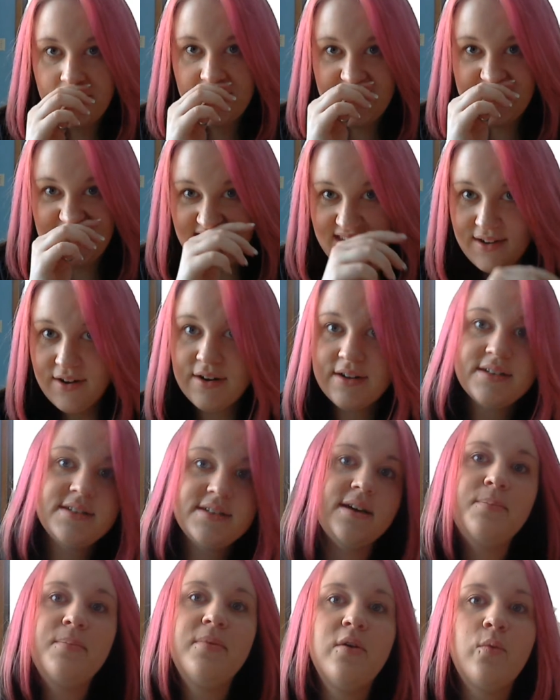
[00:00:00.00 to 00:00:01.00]
he
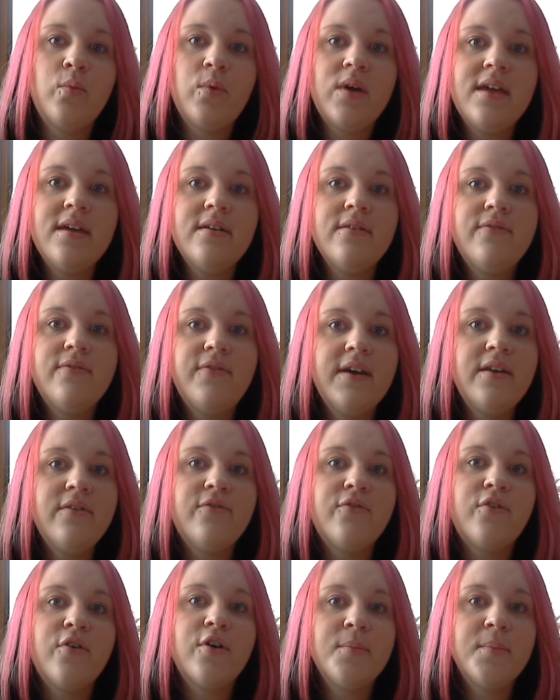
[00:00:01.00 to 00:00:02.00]
hooked up the We
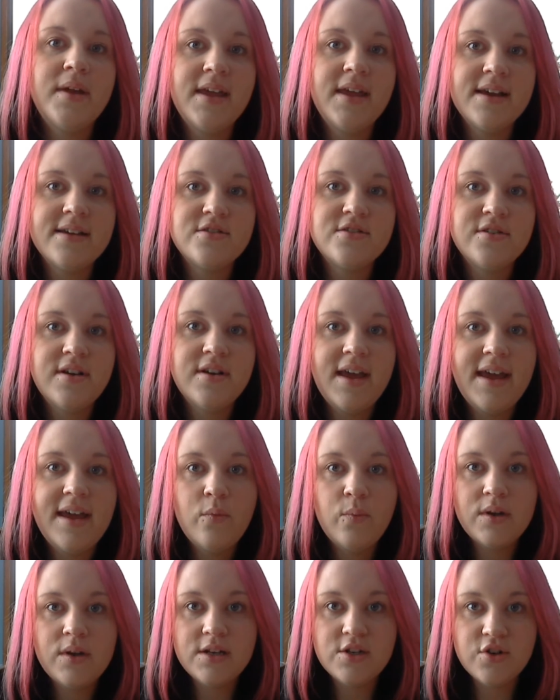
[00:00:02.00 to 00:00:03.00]
Fit for me yesterday,
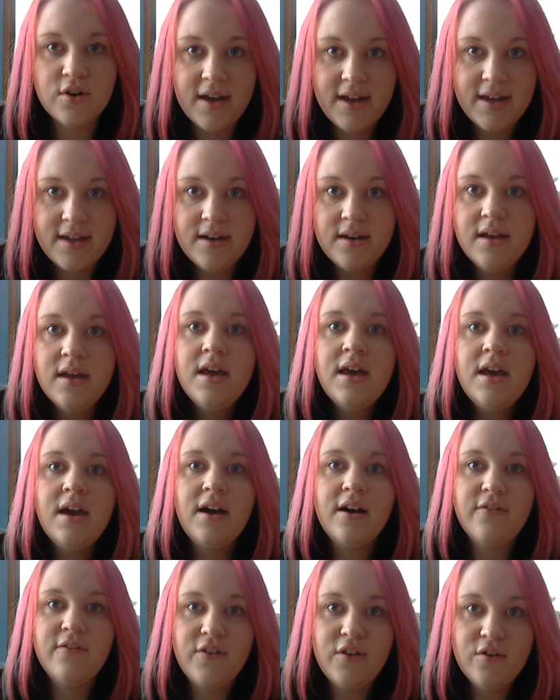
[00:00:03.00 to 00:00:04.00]
and we tried
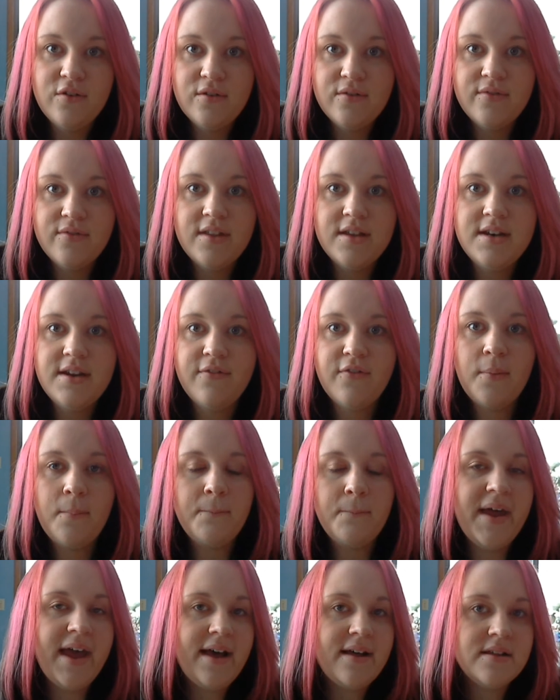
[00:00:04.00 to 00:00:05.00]
a few of the
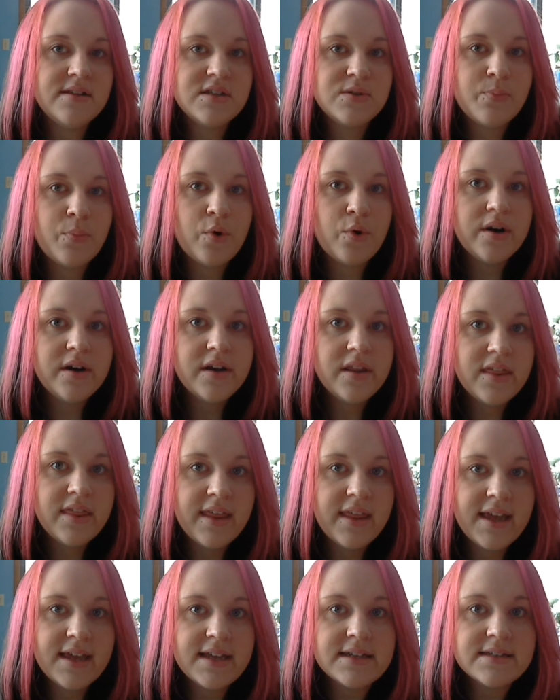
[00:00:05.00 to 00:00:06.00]
different balance board
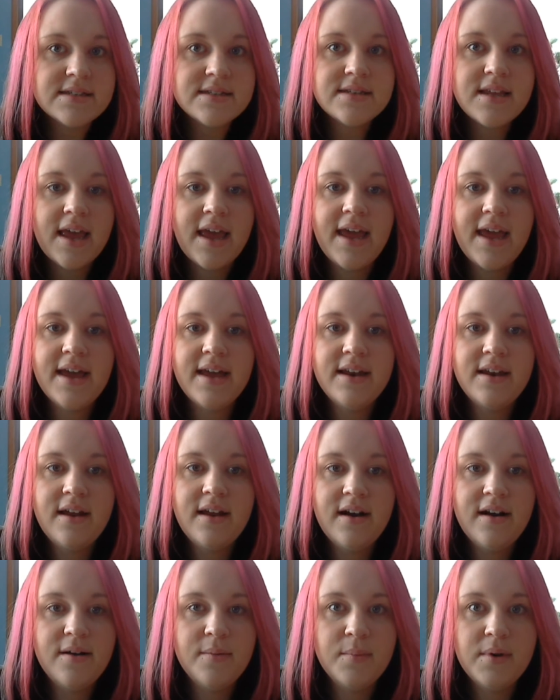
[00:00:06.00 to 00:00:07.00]
things, and
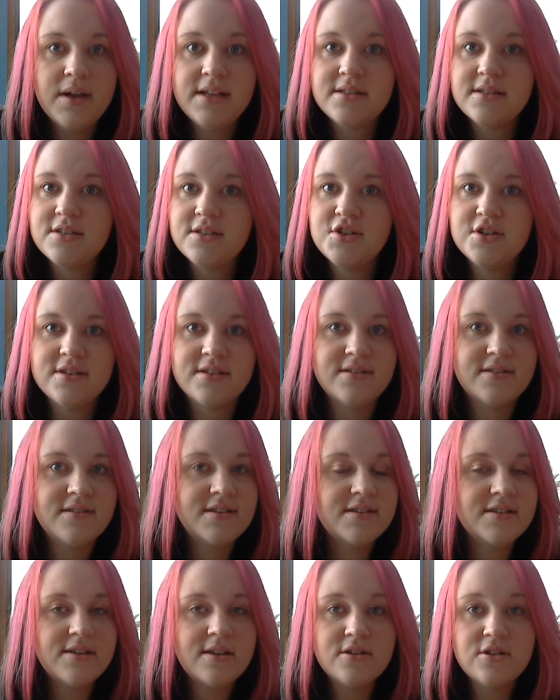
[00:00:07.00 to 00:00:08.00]
it's just
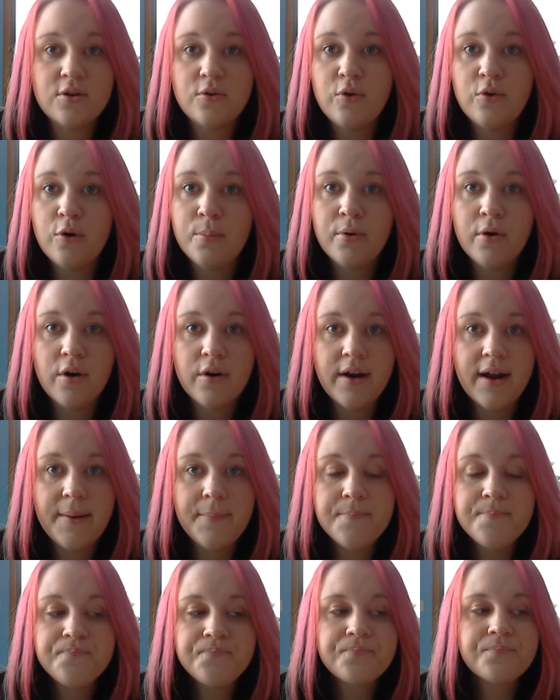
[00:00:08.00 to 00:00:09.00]
such a cool
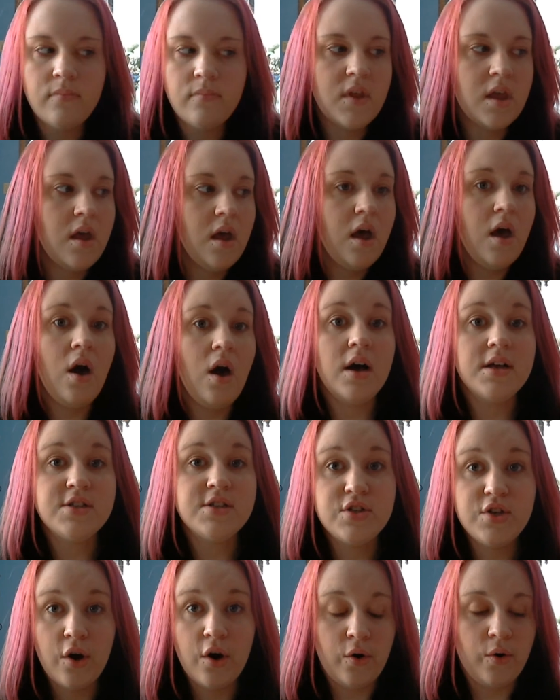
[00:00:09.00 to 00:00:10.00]
program.
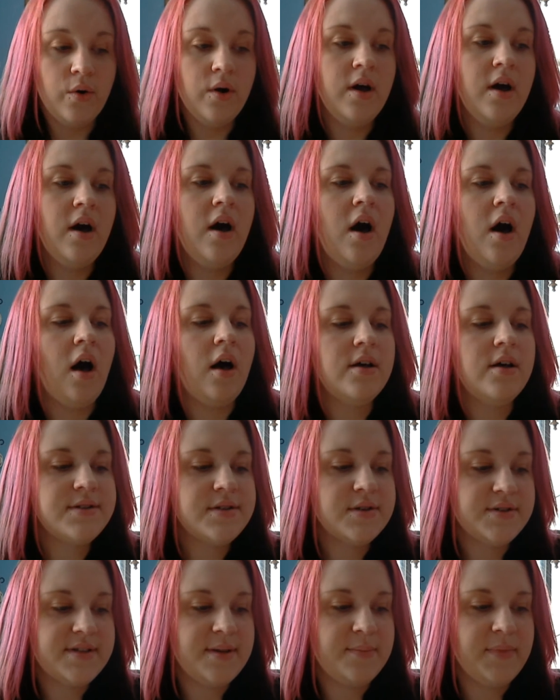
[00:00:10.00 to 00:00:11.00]
So,
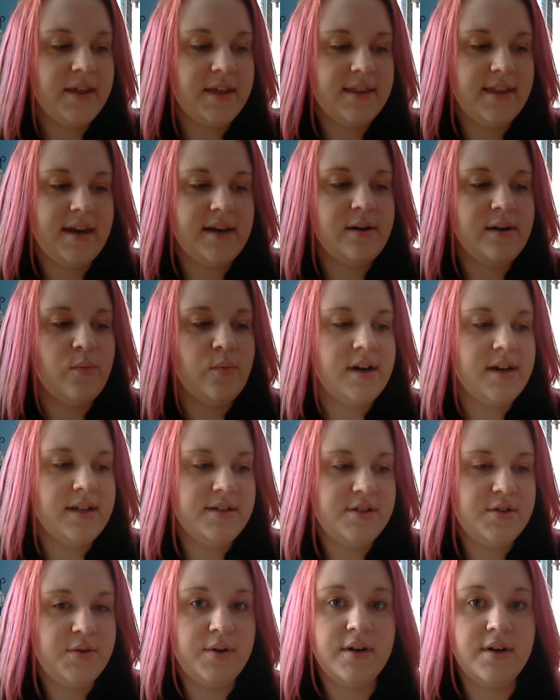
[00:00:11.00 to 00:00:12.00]
also something that I
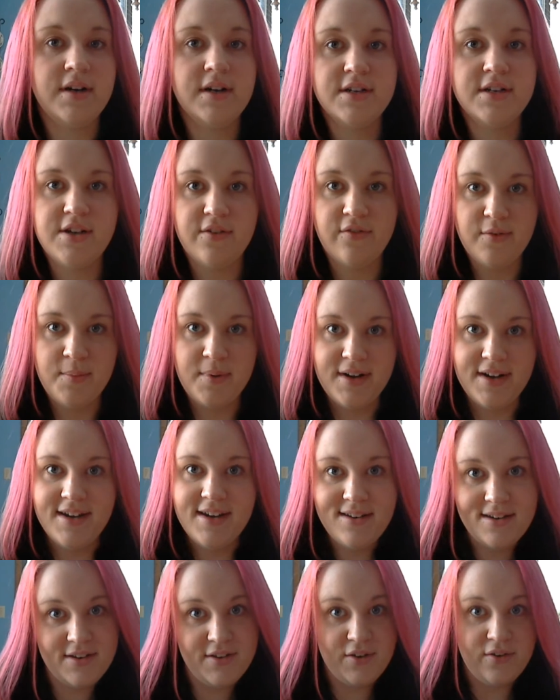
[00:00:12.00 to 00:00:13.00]
wanted to encourage
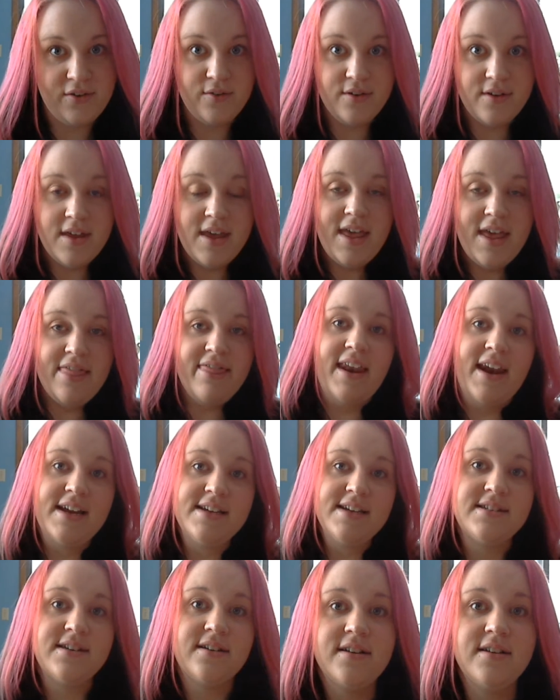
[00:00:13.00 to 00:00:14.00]
everybody to do, that I
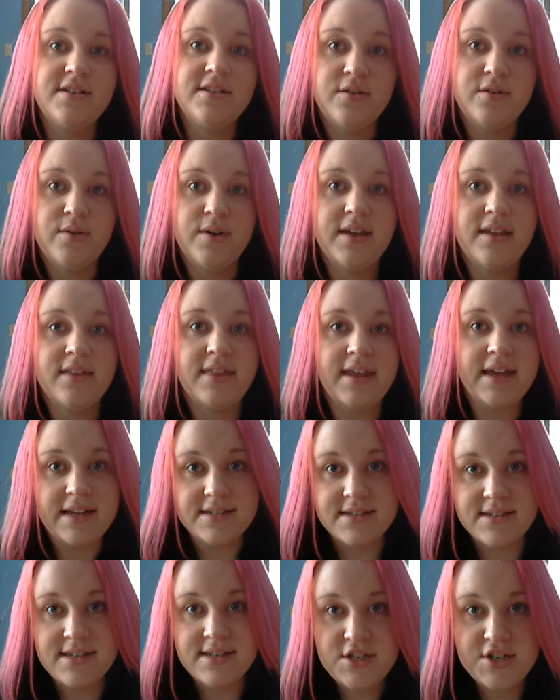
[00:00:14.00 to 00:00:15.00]
started doing
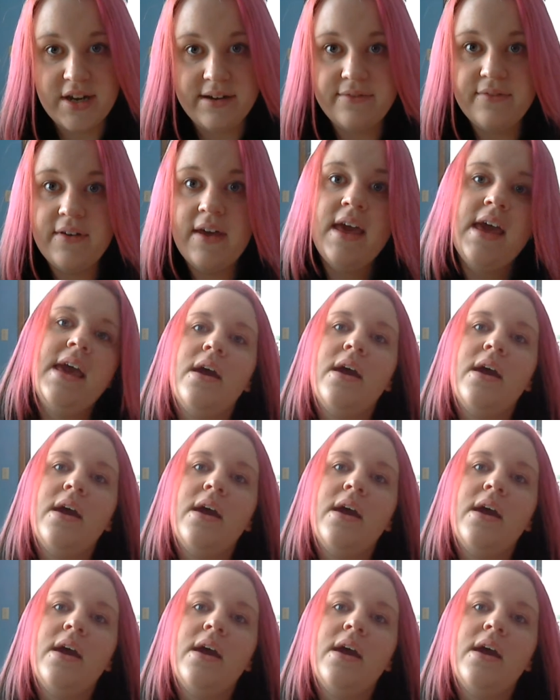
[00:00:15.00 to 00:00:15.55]
thanks to Jeff,